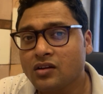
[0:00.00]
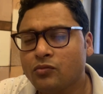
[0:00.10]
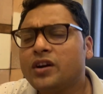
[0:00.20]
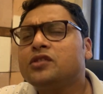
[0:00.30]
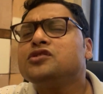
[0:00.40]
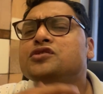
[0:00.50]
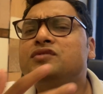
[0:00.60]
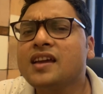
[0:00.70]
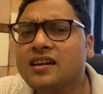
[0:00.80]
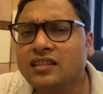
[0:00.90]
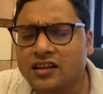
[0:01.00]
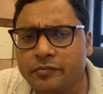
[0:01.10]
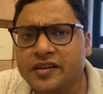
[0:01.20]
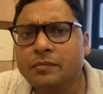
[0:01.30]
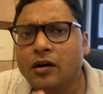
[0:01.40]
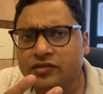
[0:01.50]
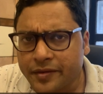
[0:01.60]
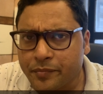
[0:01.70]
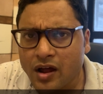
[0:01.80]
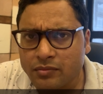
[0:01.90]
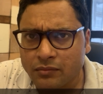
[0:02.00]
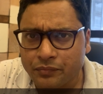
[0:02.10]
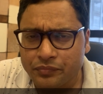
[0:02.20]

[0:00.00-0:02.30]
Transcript: why don't you think a little bit about that problem?